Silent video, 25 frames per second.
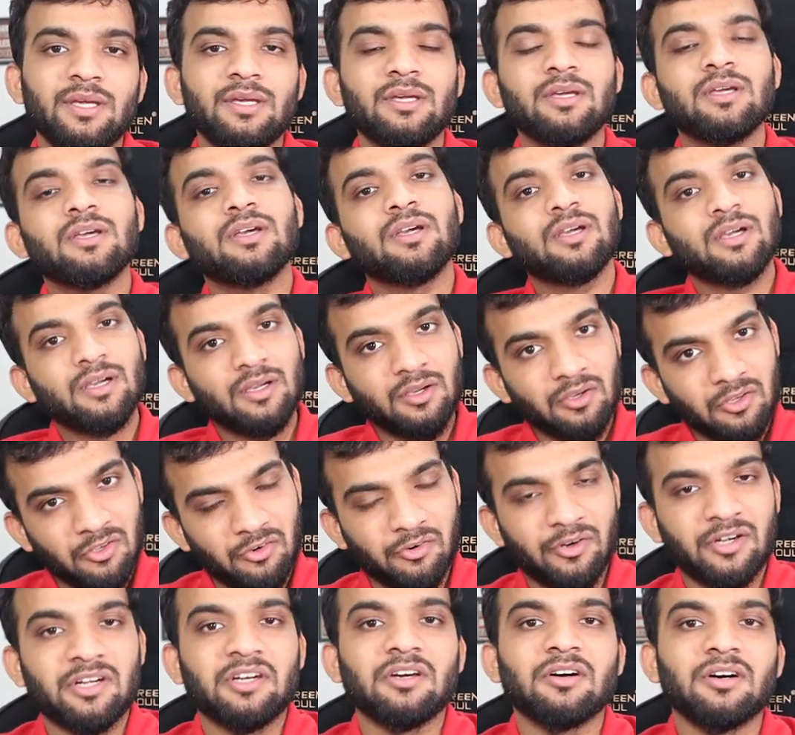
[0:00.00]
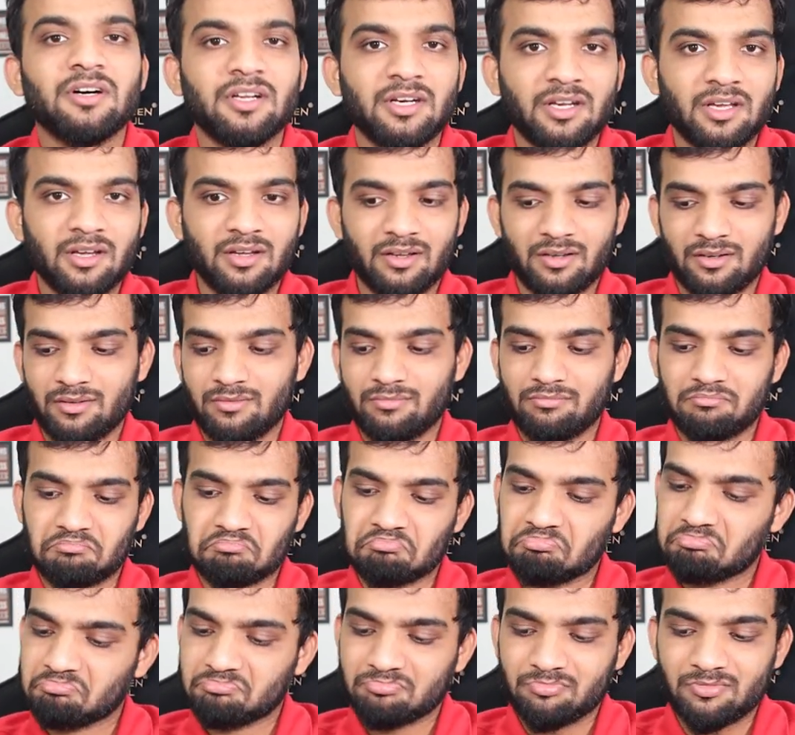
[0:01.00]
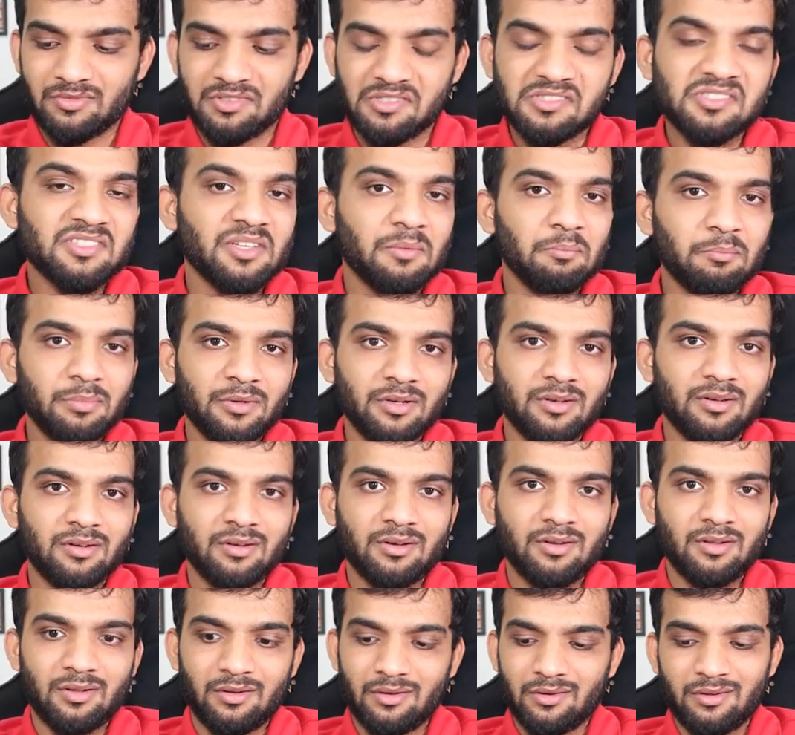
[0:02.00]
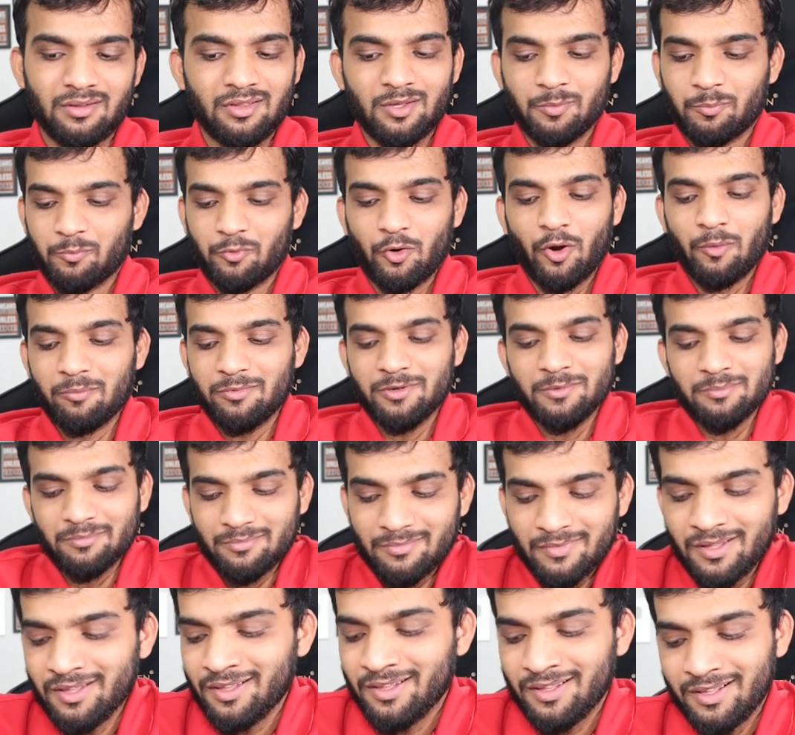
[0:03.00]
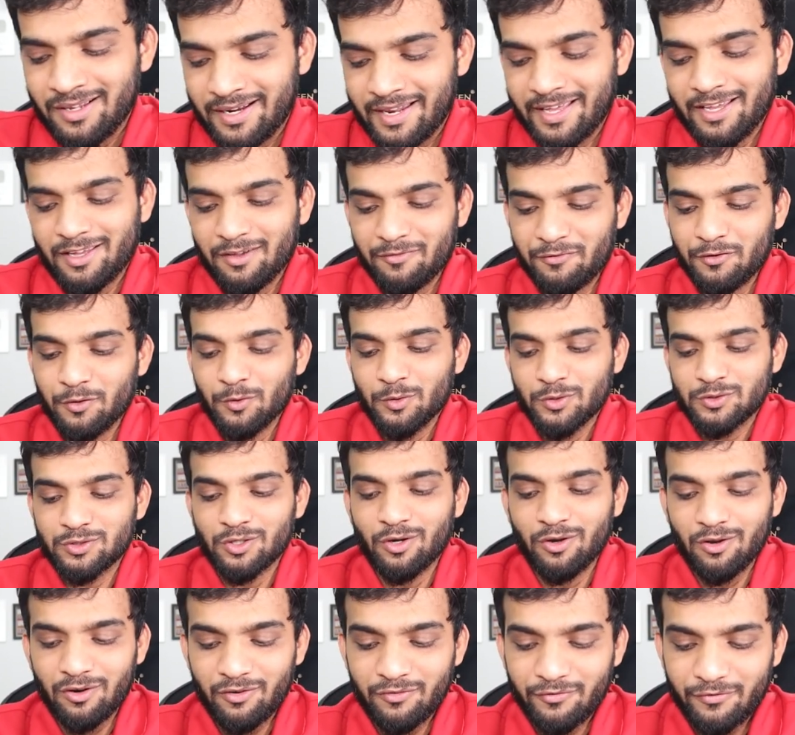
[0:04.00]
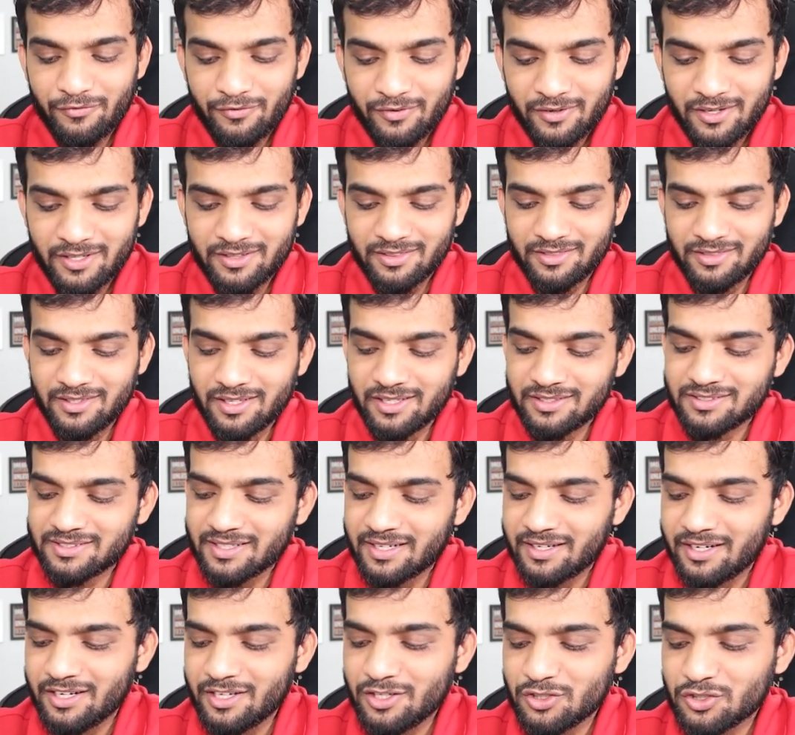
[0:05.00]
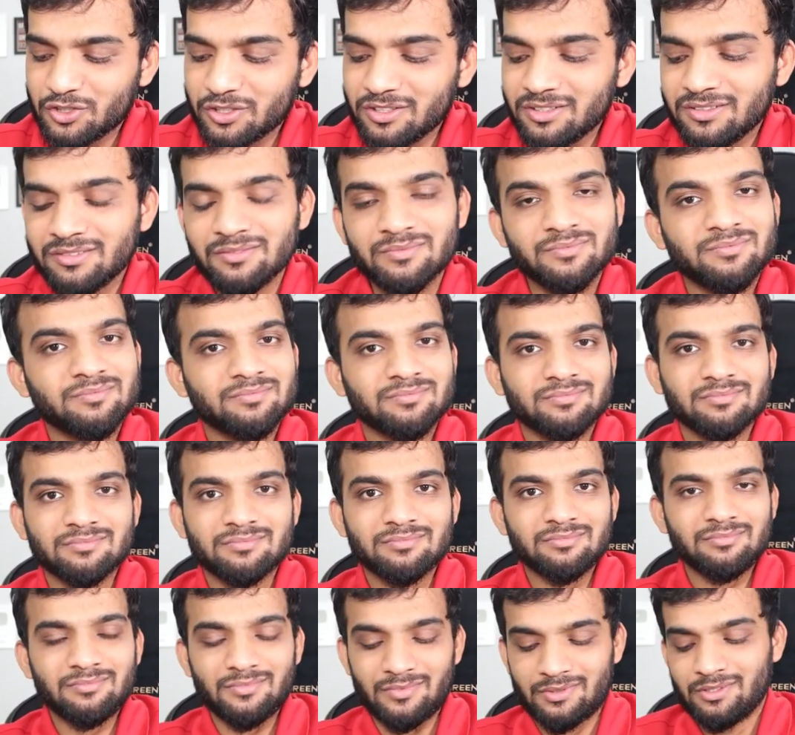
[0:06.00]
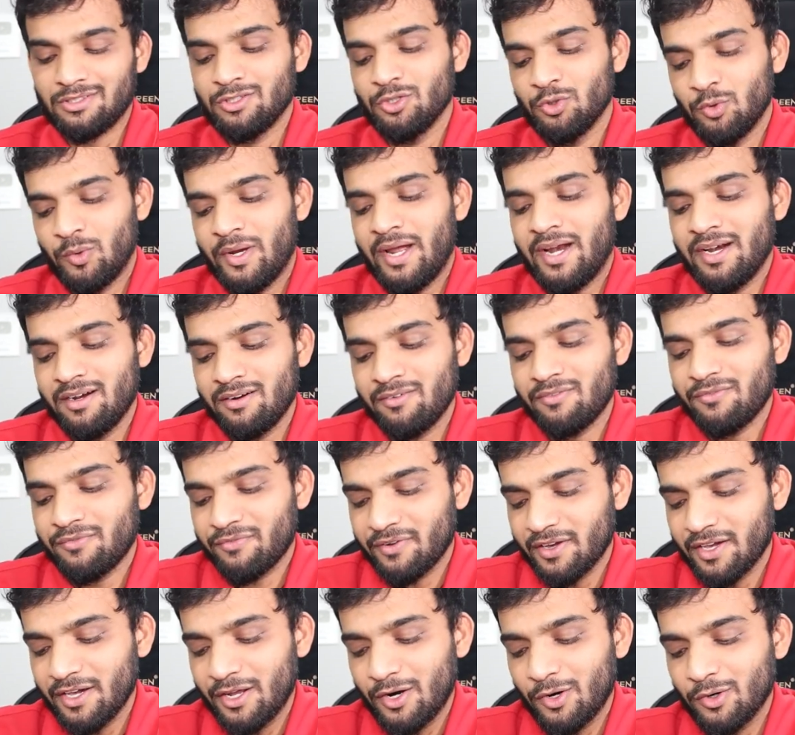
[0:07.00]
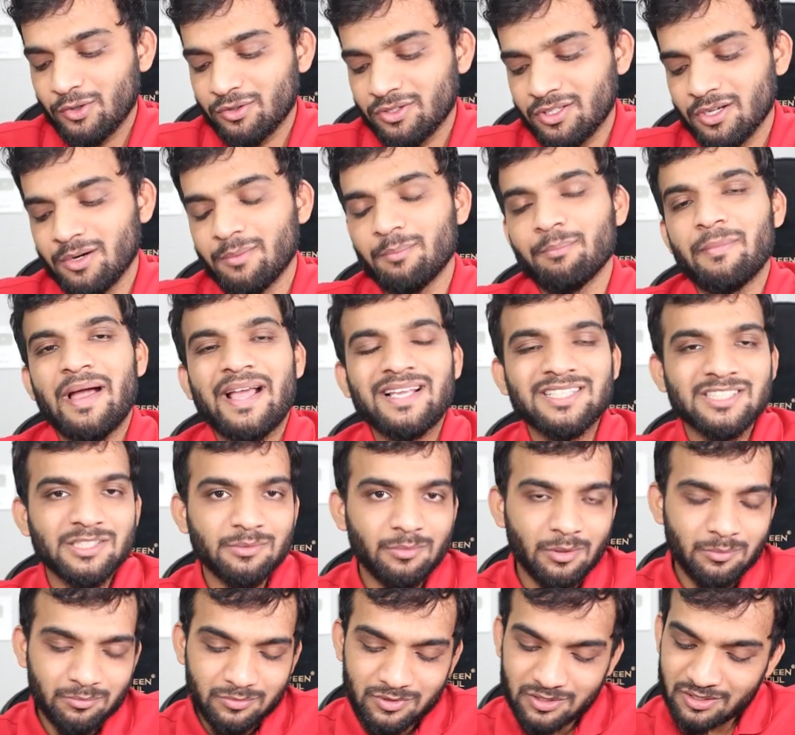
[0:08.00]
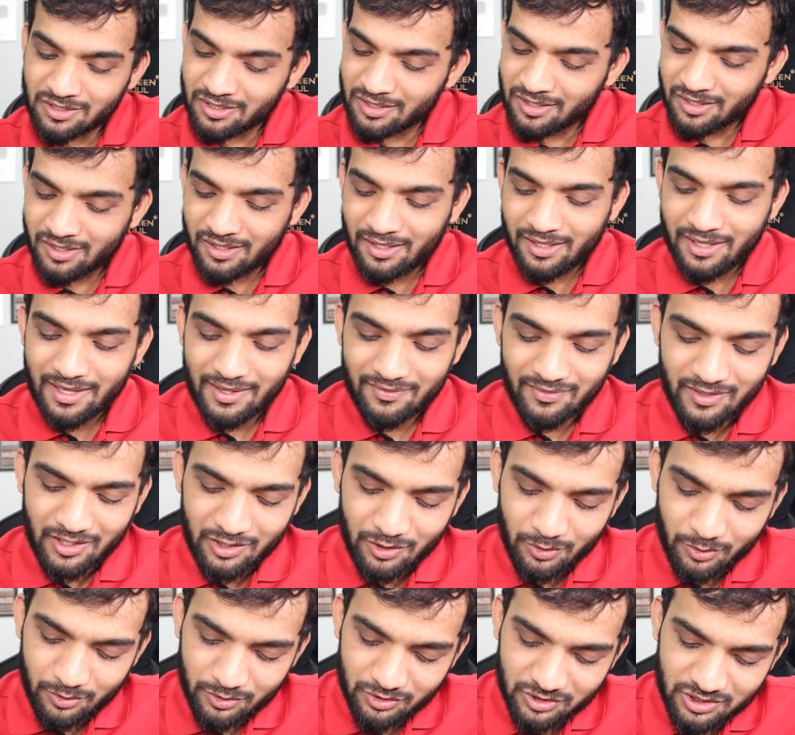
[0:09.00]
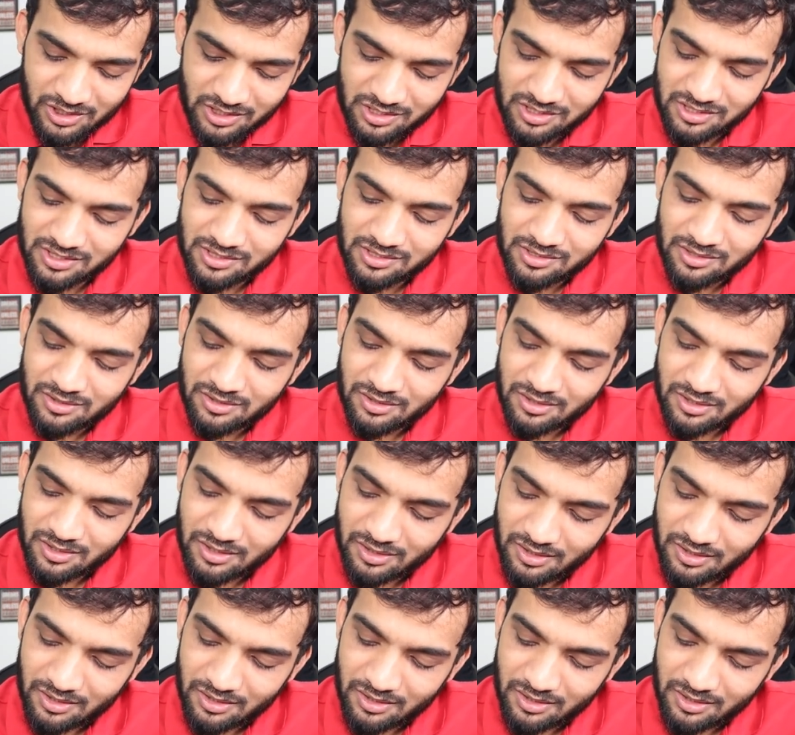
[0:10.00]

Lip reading: be returning. Simple. The problem, like if you solve this addition, you can figure out the maximums, and then you could just